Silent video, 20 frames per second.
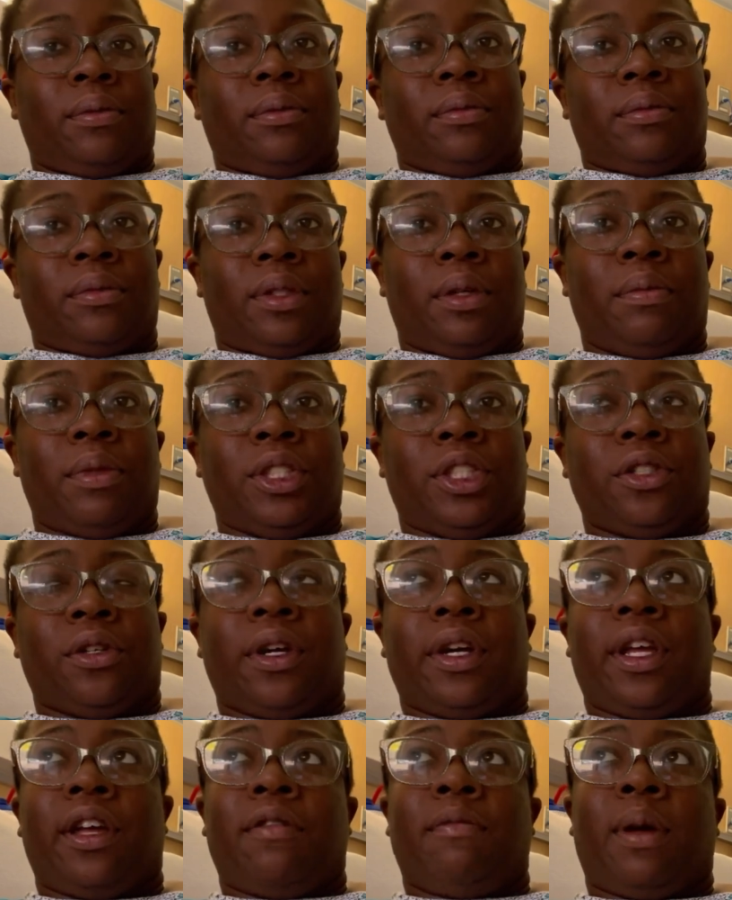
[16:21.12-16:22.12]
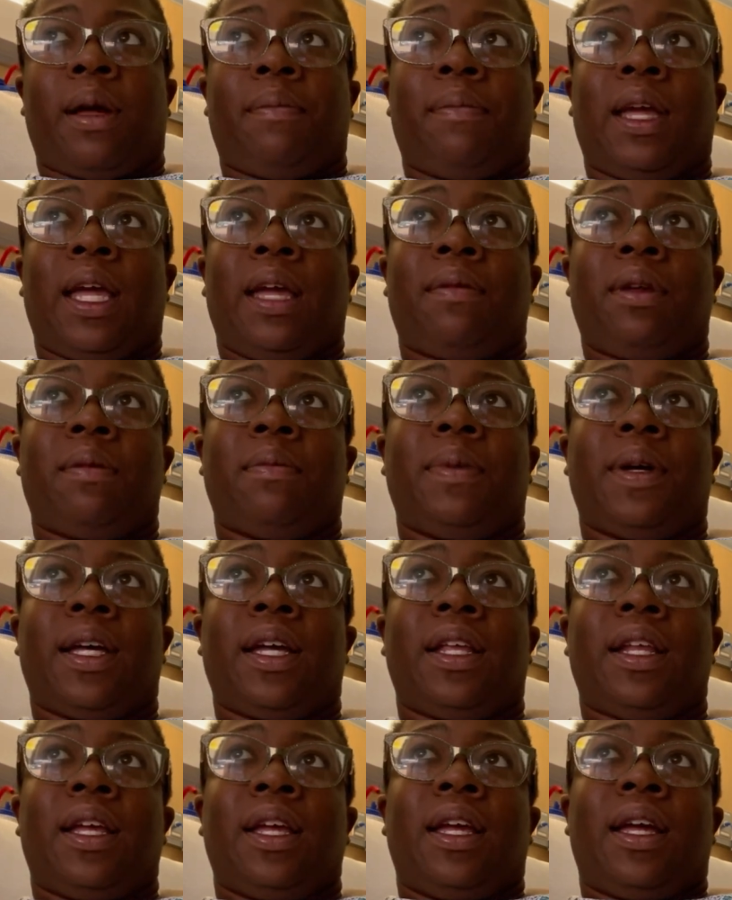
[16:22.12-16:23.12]
the majority of my baby, but
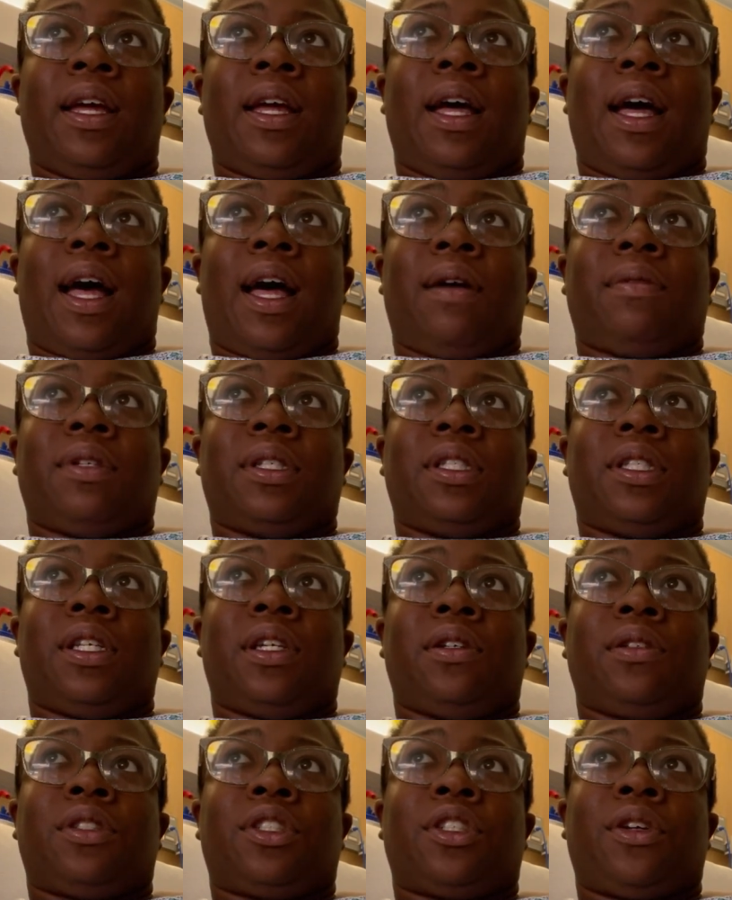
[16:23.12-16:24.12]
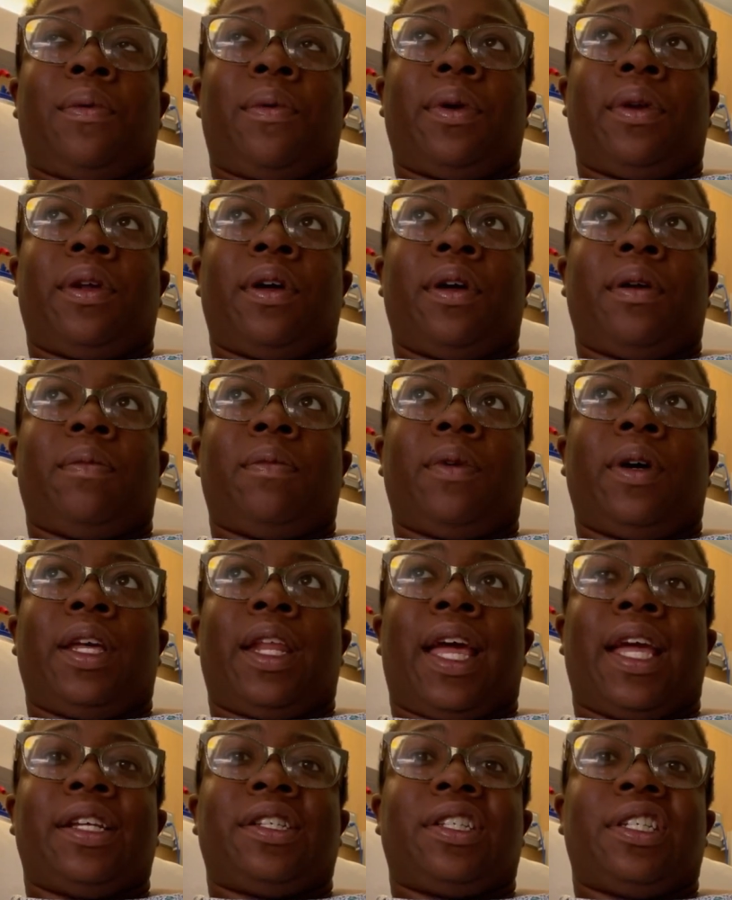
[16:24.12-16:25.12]
I was still showing up with
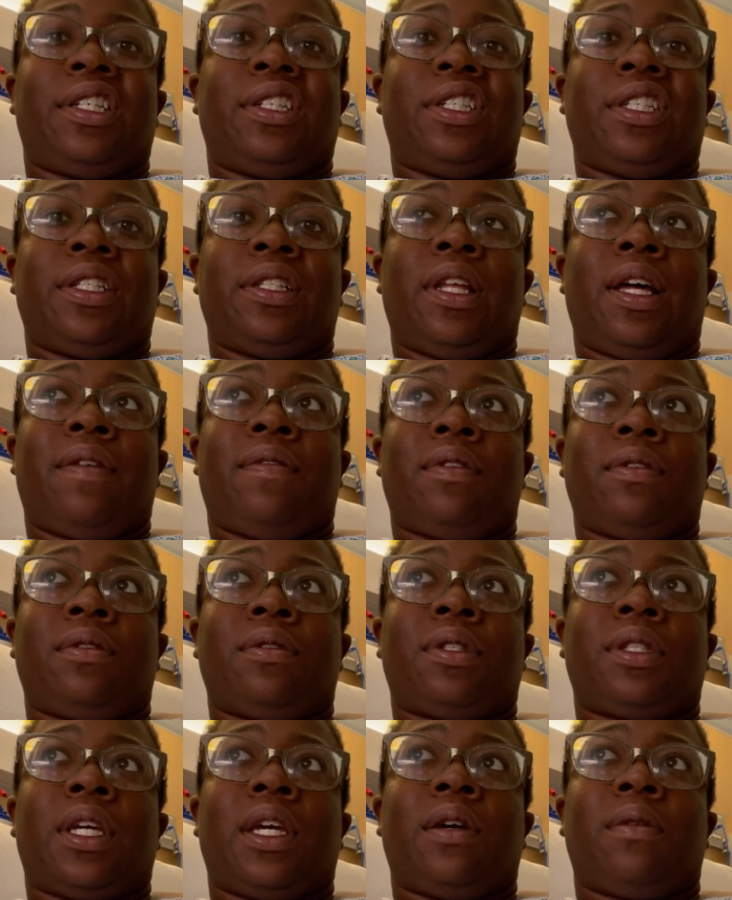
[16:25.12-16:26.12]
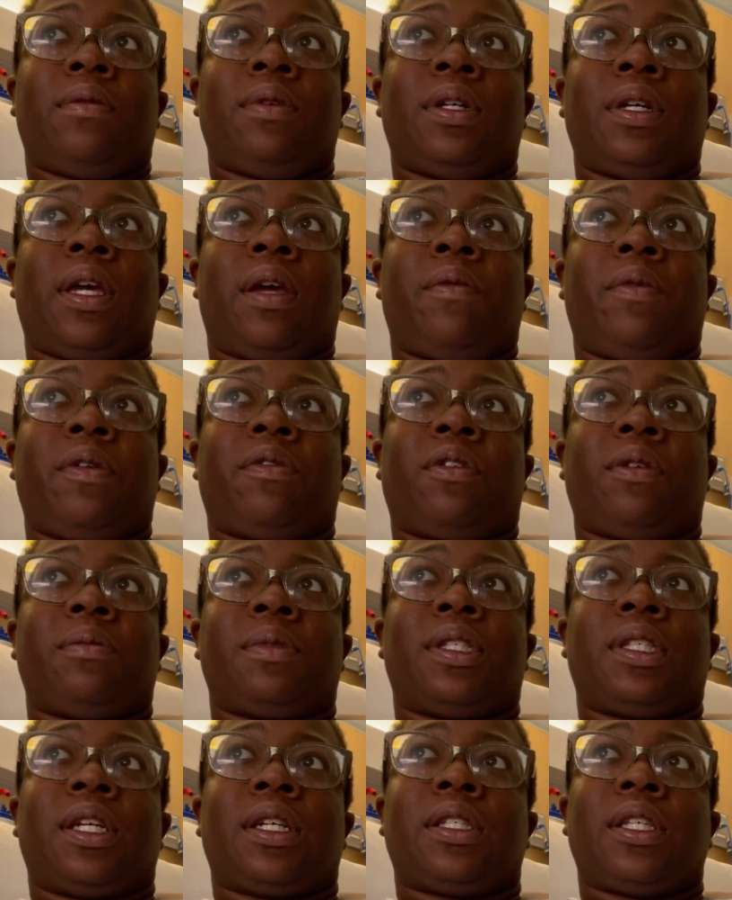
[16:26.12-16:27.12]
HCG levels. It went from
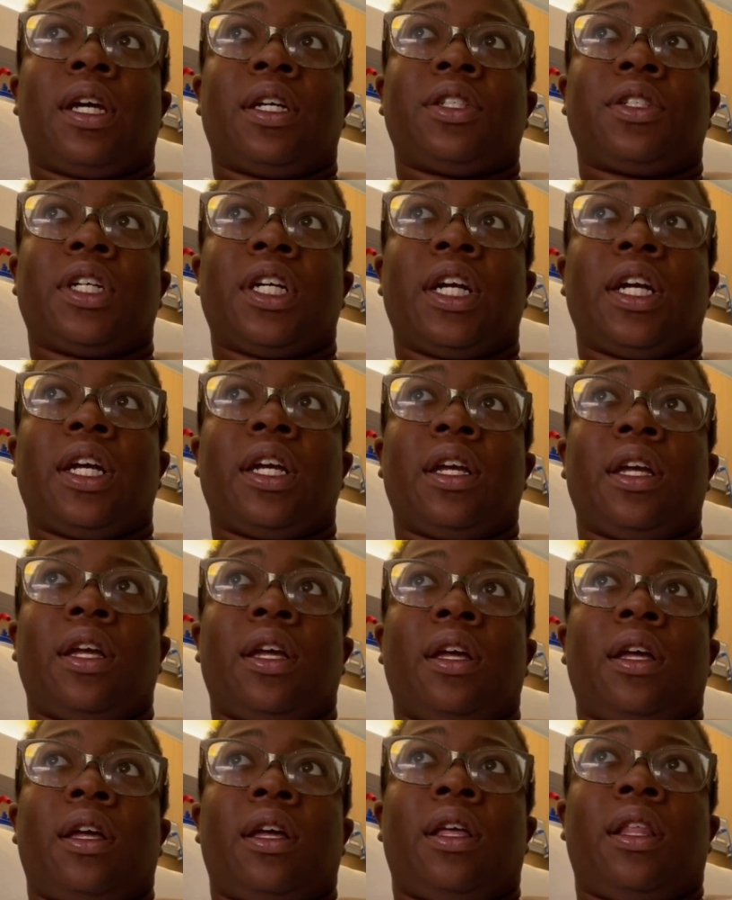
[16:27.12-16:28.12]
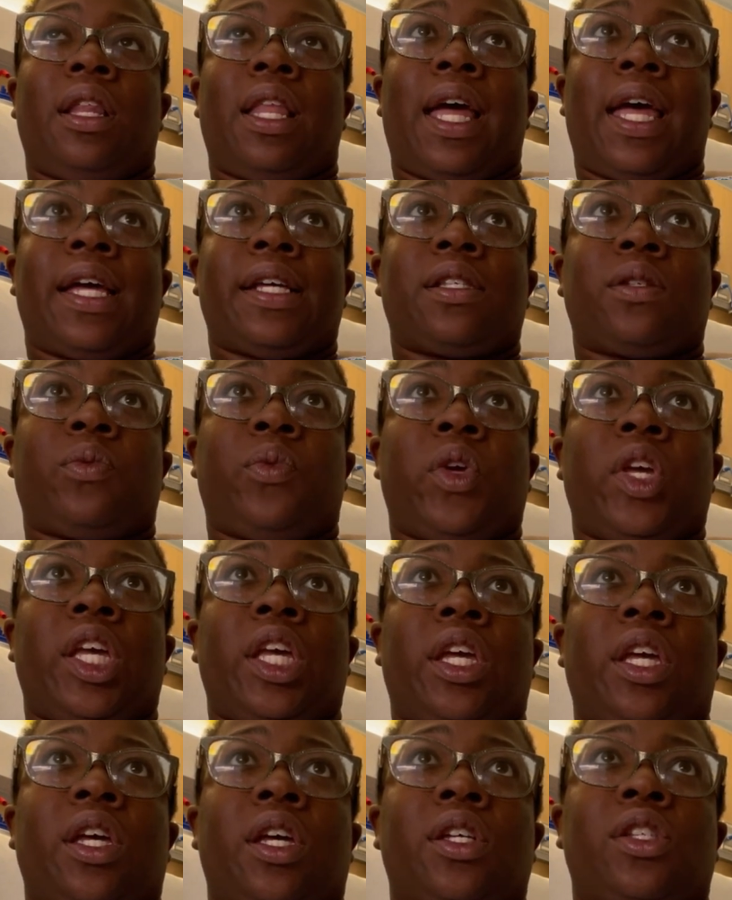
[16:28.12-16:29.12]
600 last
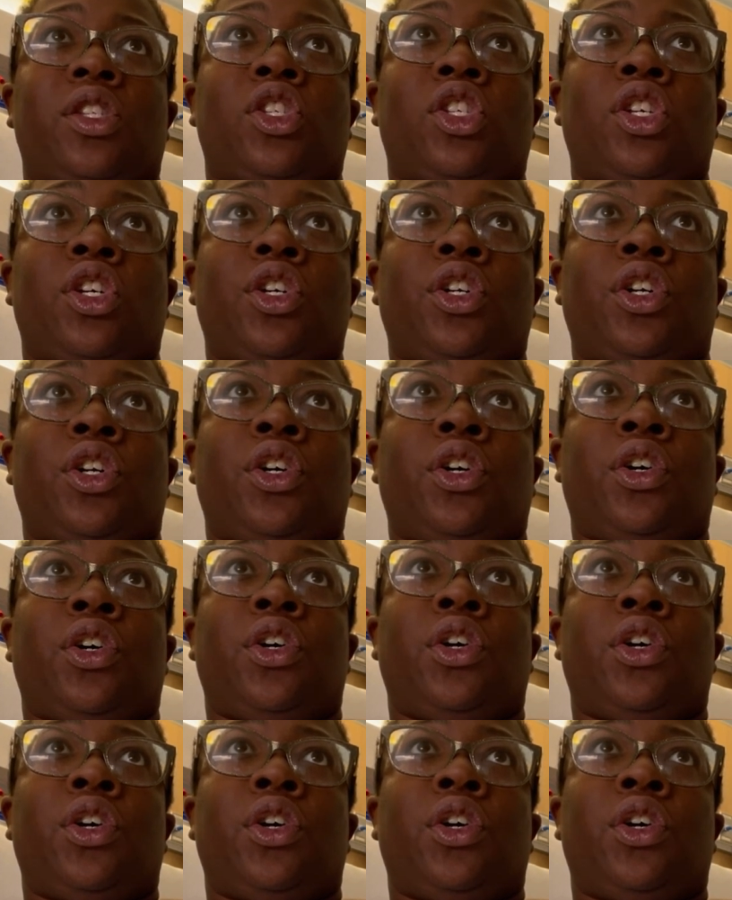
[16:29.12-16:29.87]
week to